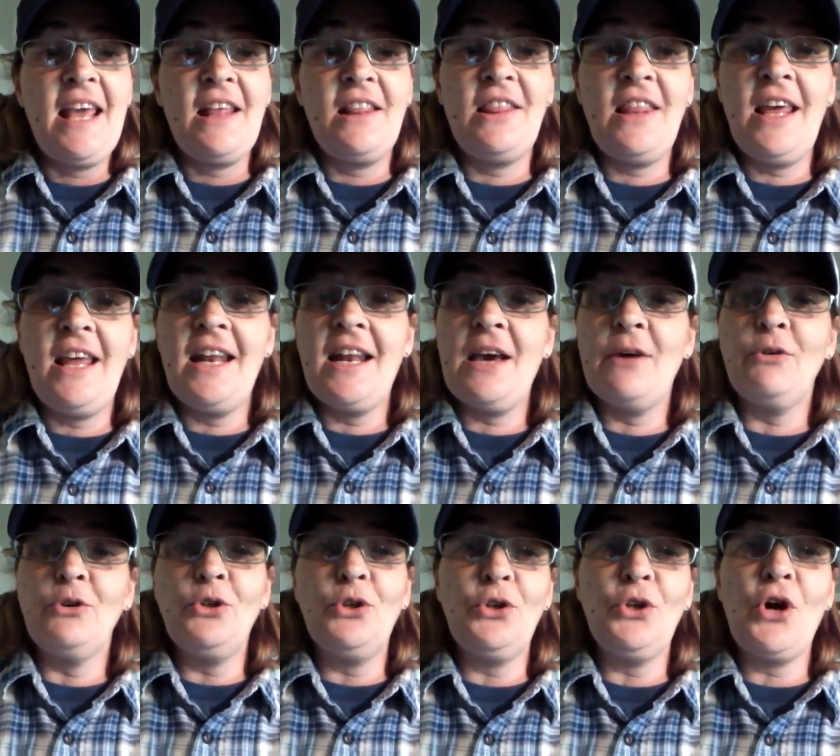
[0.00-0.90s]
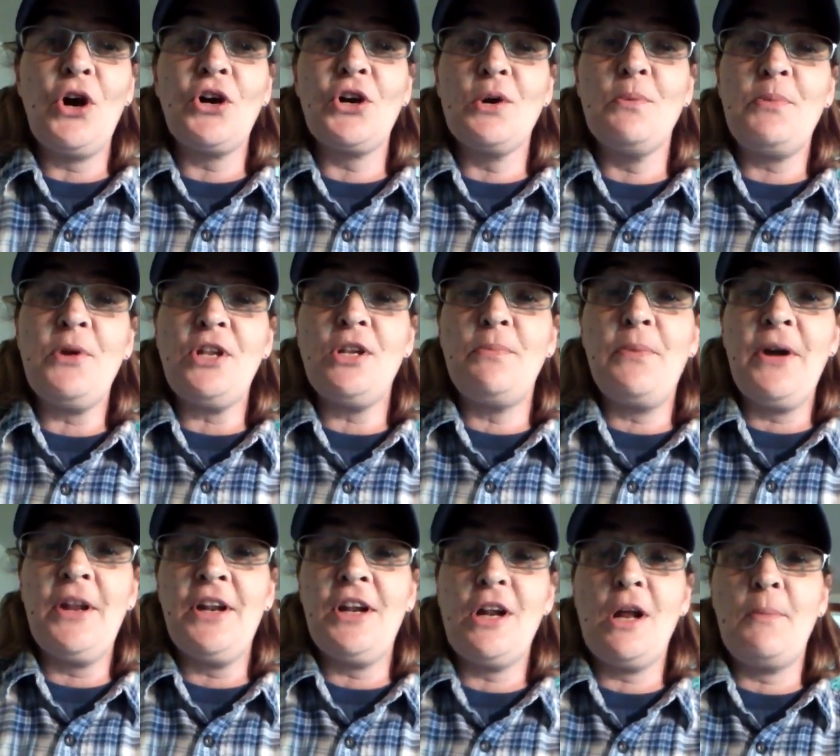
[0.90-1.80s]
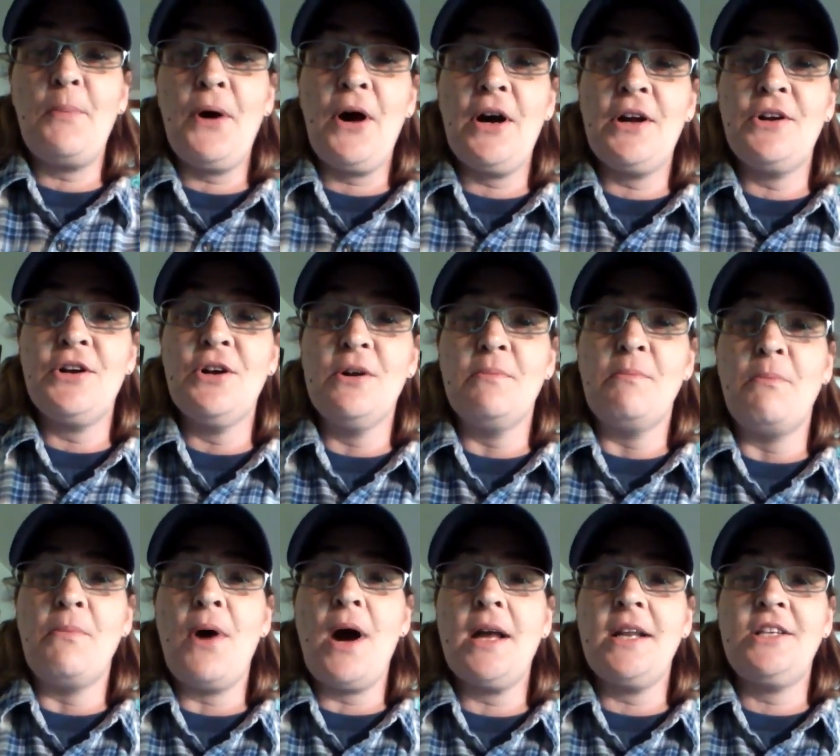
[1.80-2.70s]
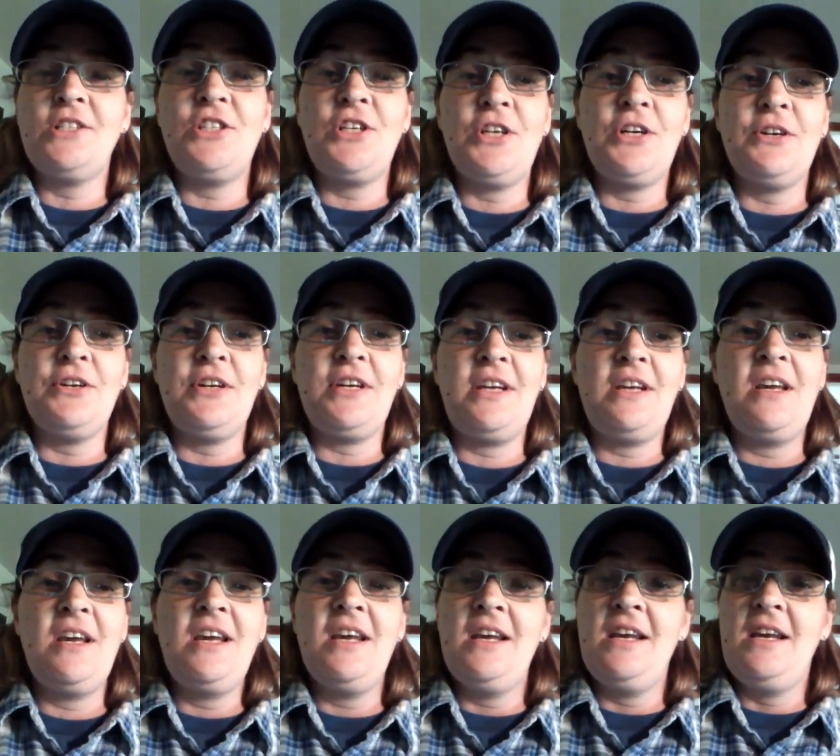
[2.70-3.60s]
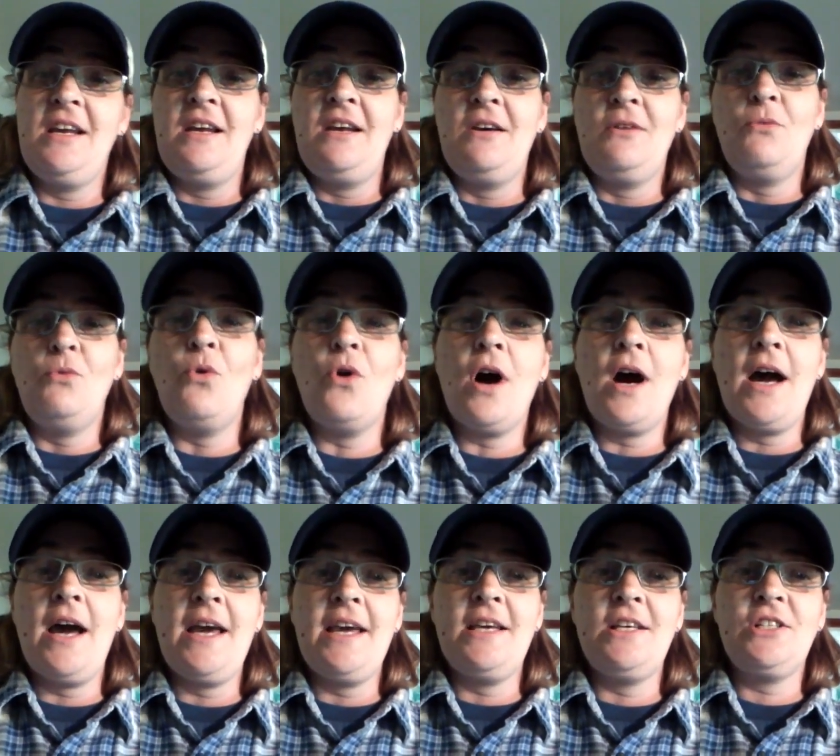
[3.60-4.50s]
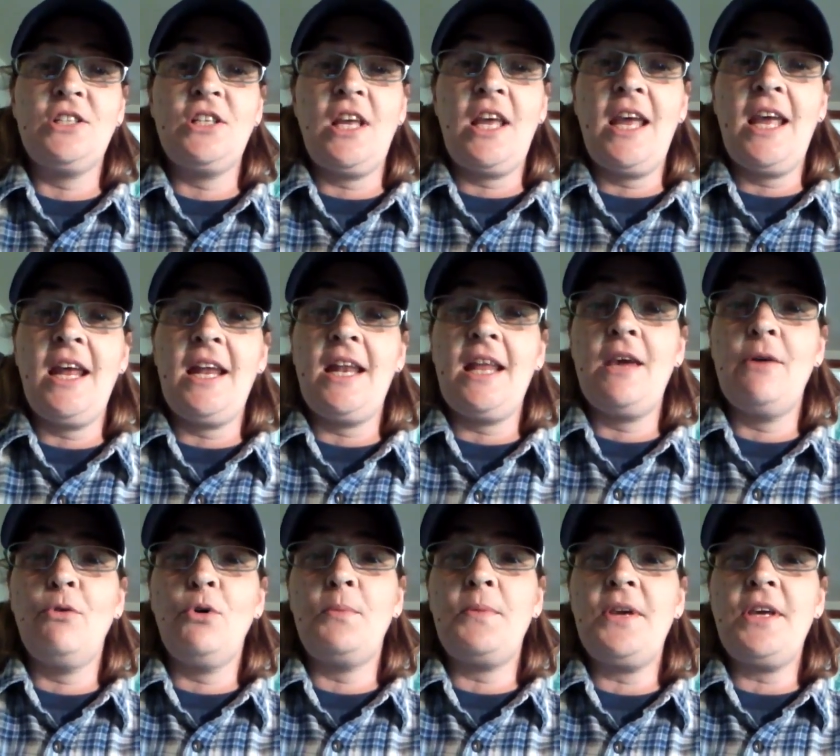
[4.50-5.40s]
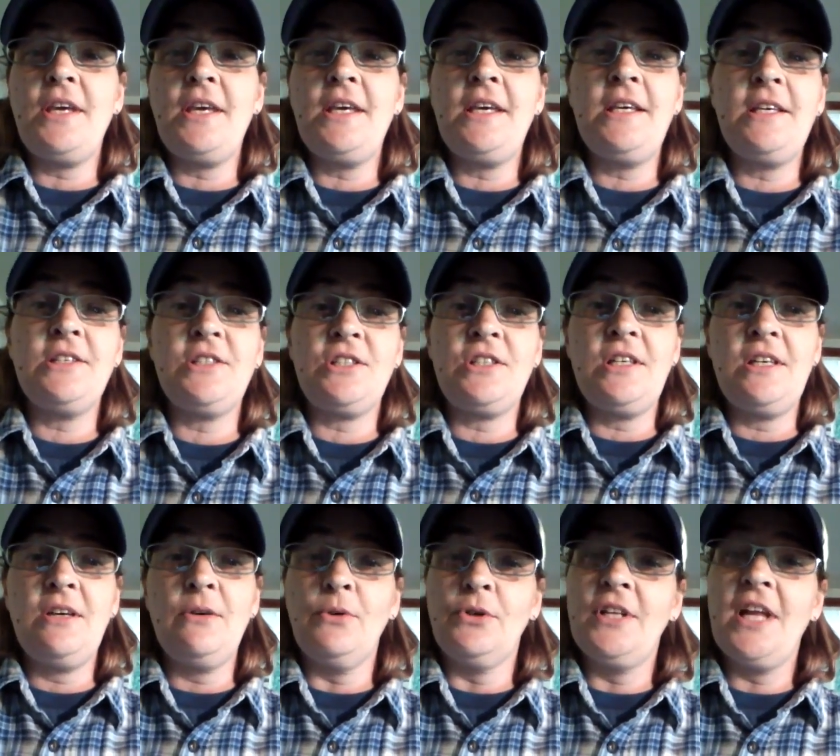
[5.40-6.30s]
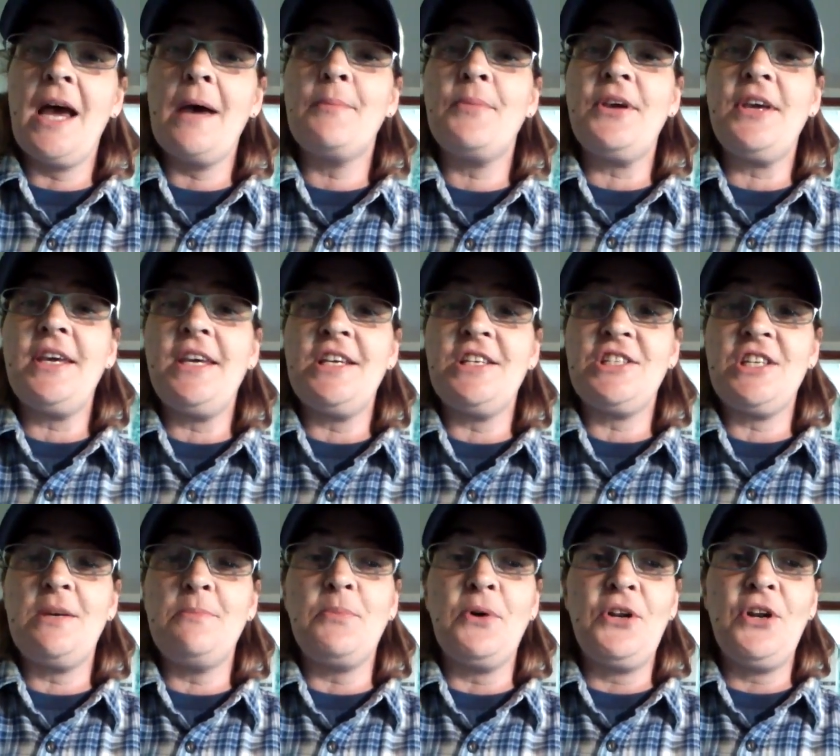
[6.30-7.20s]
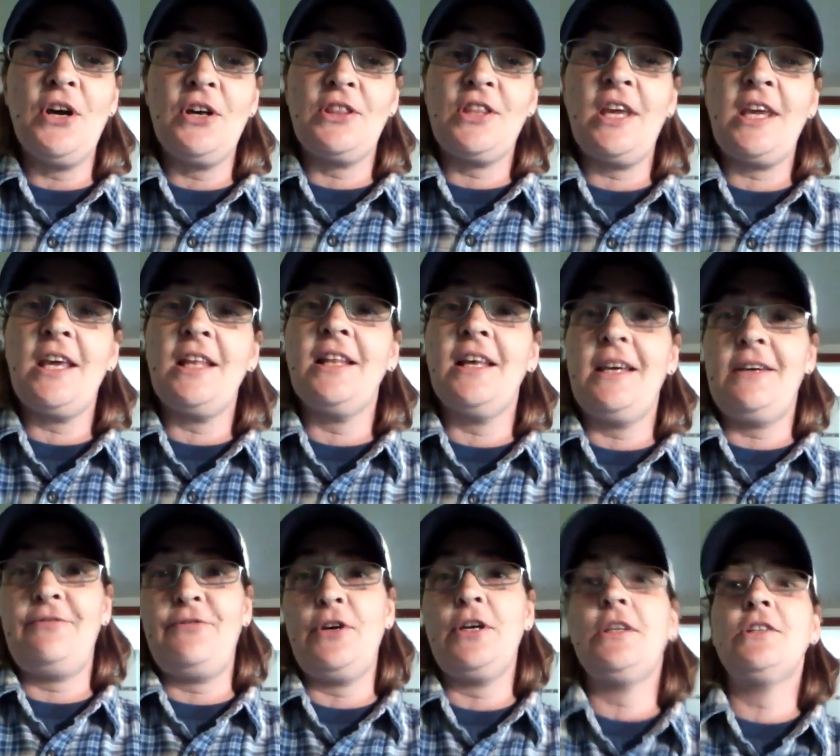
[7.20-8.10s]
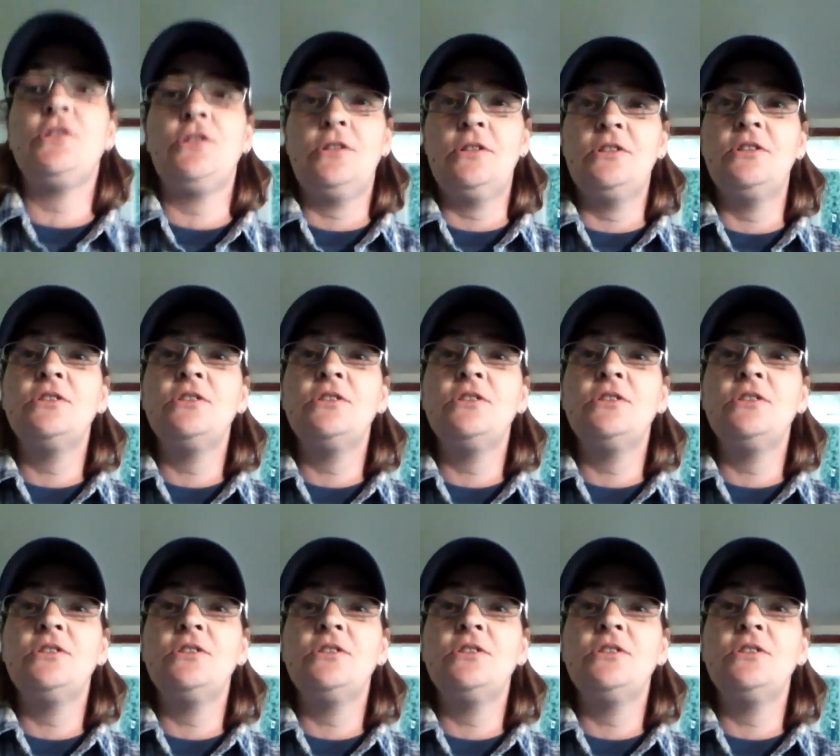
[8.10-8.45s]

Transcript: Then I will no longer be dependent upon her monetary wise, and it will be easy. It will not be easy, but nothing in life is.